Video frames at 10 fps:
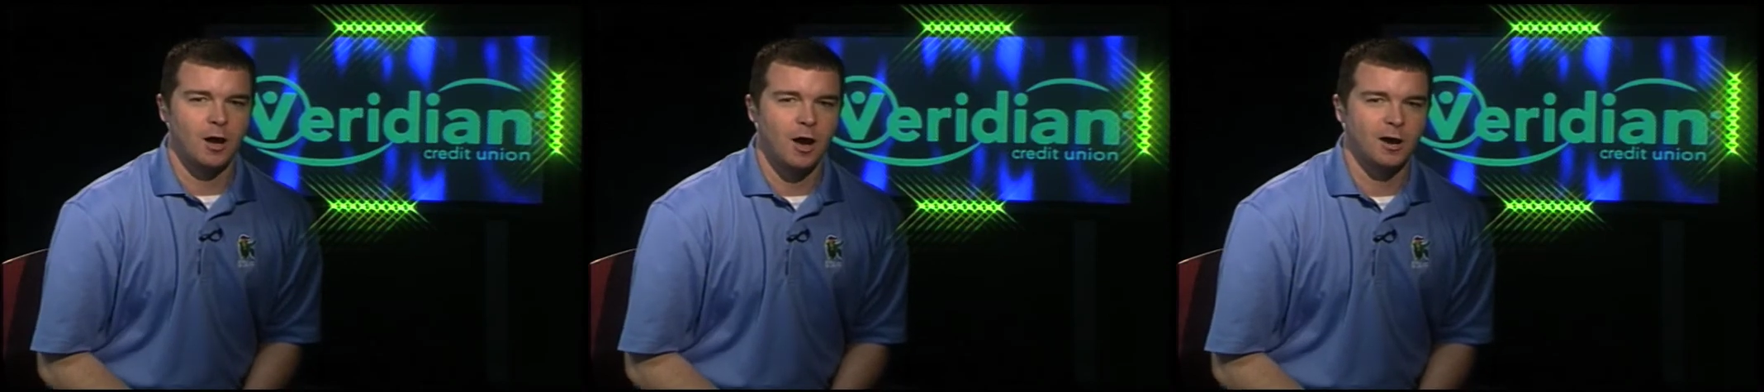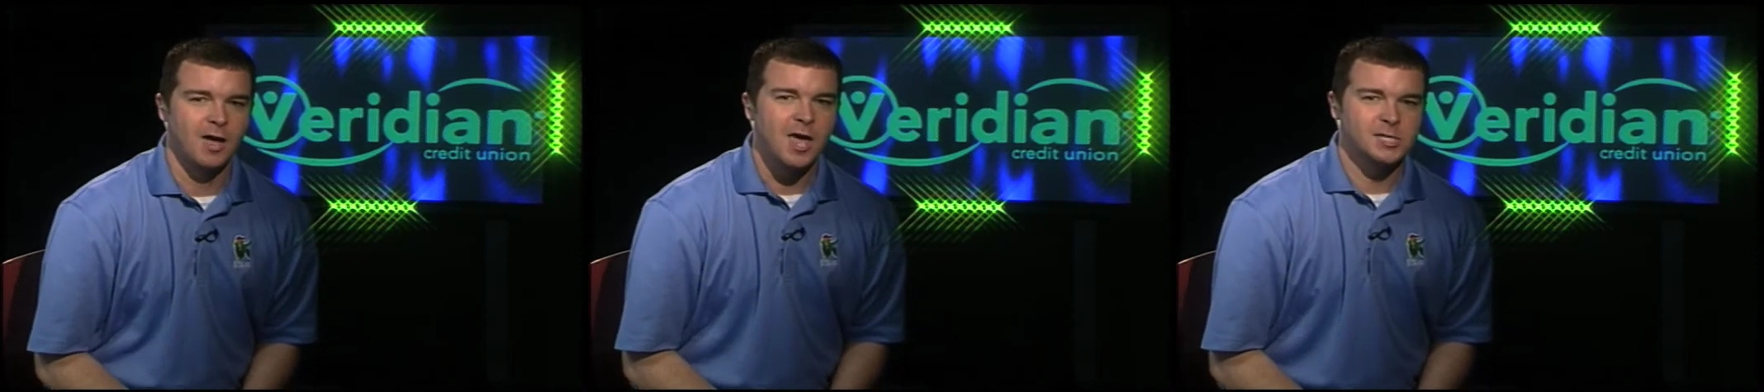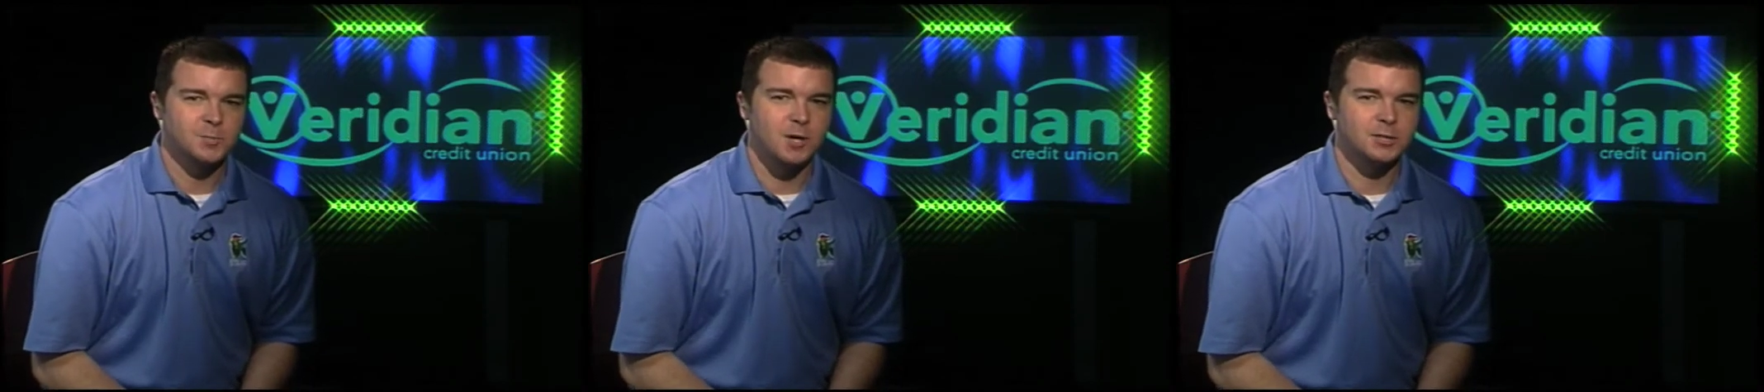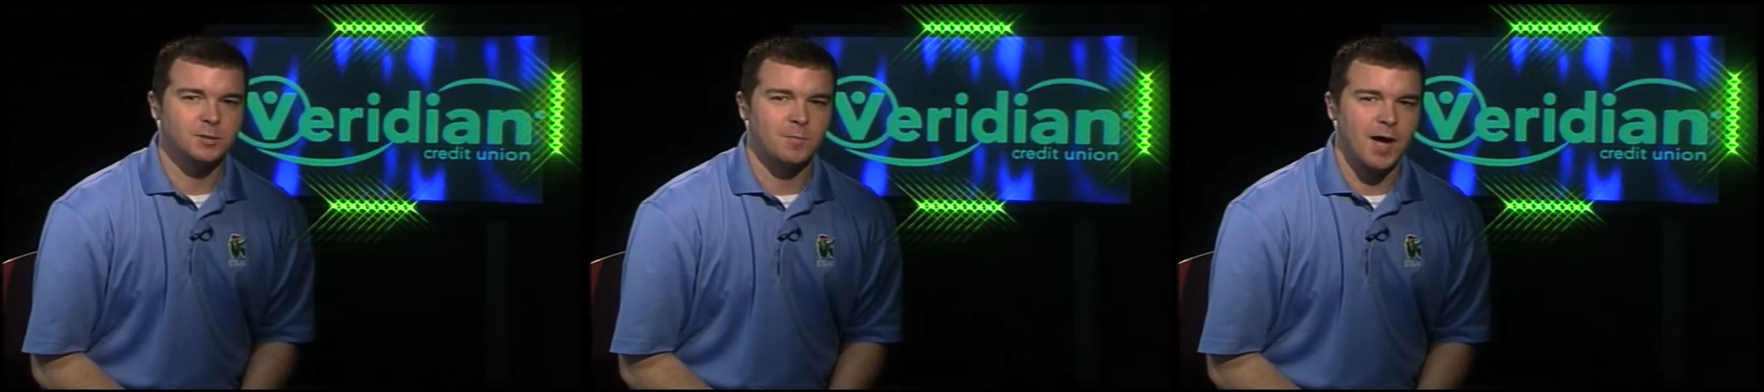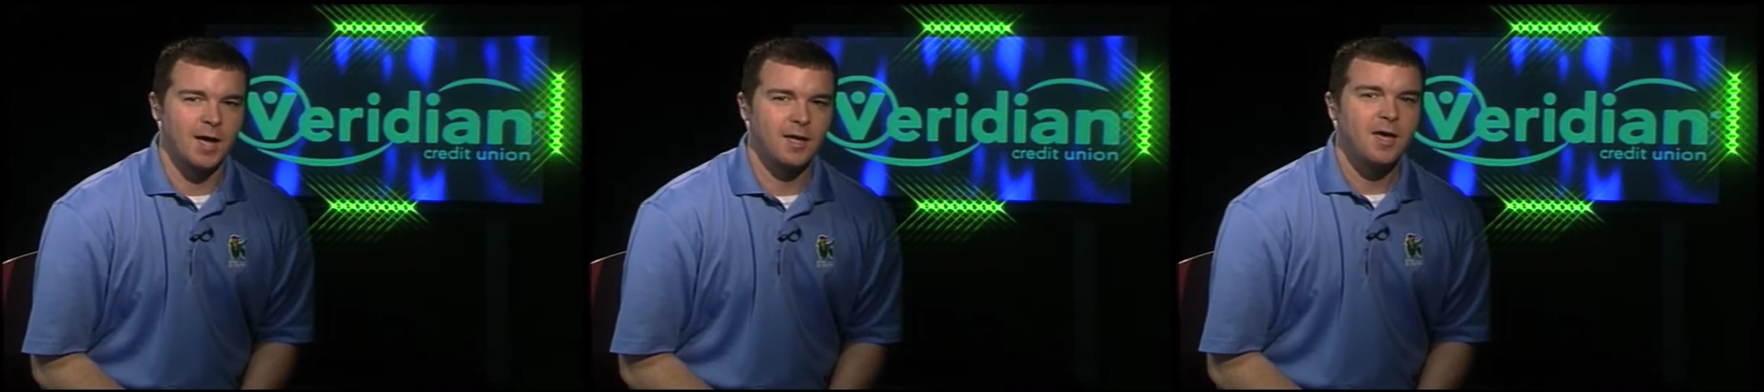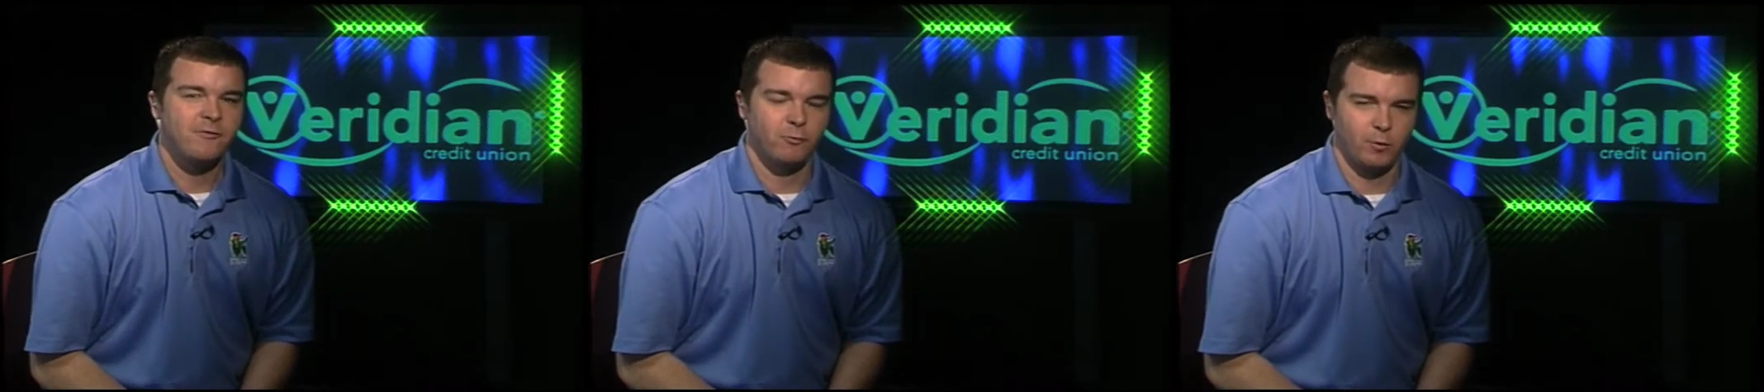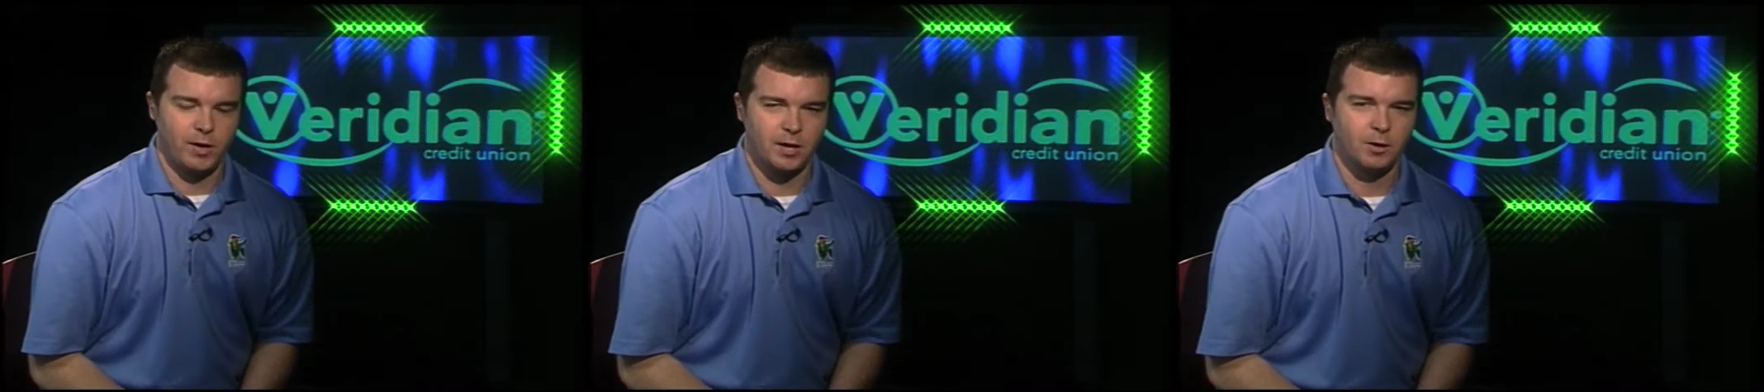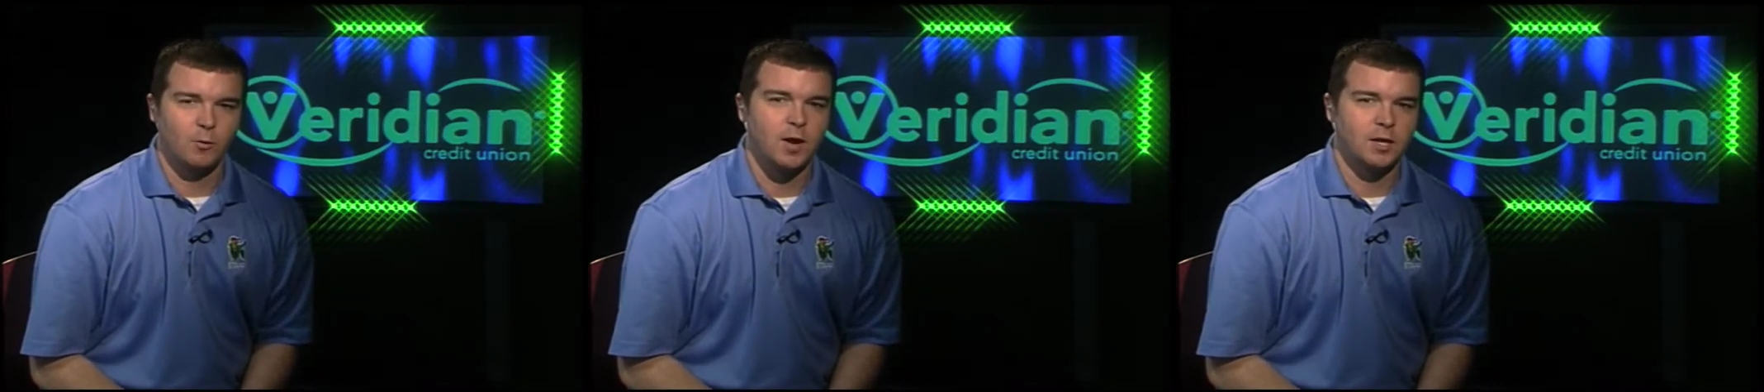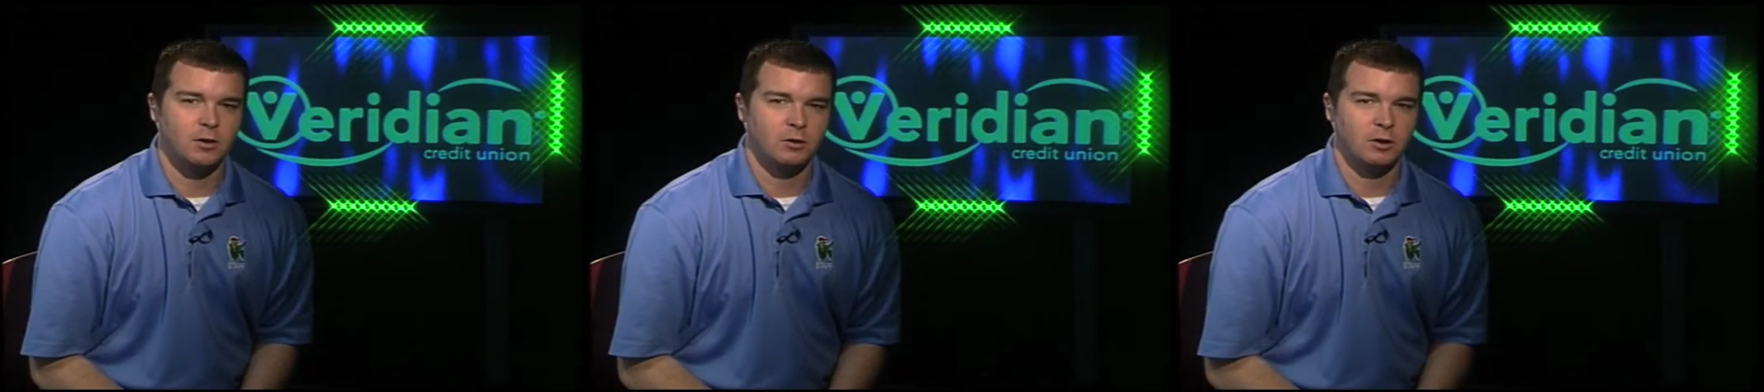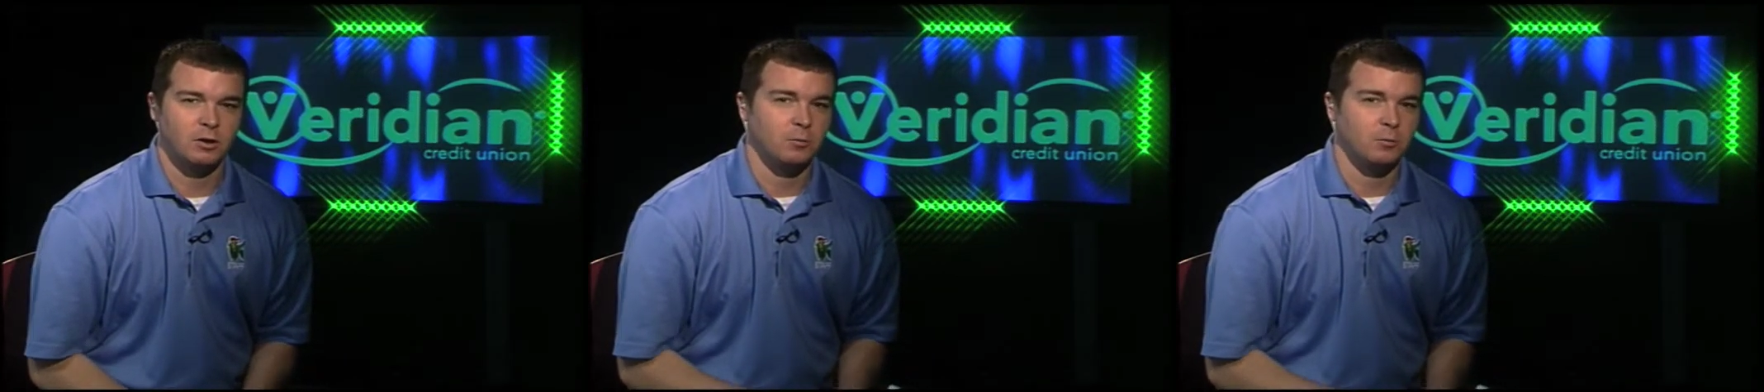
Hawk, sponsored by Veridian Credit Union.